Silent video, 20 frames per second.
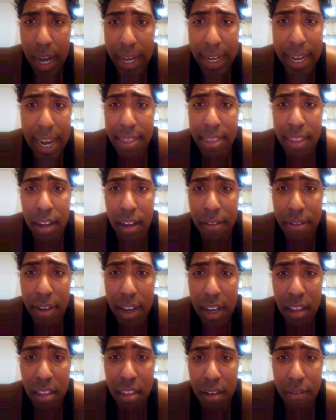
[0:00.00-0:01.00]
I can't think of
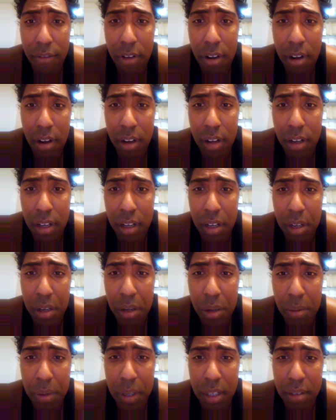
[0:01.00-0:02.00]
anything for,
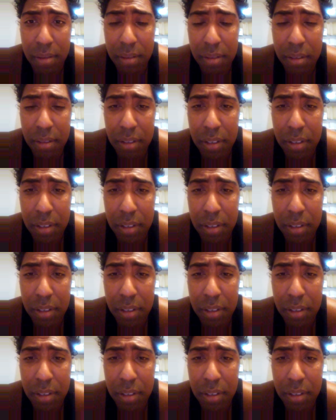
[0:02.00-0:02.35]
well,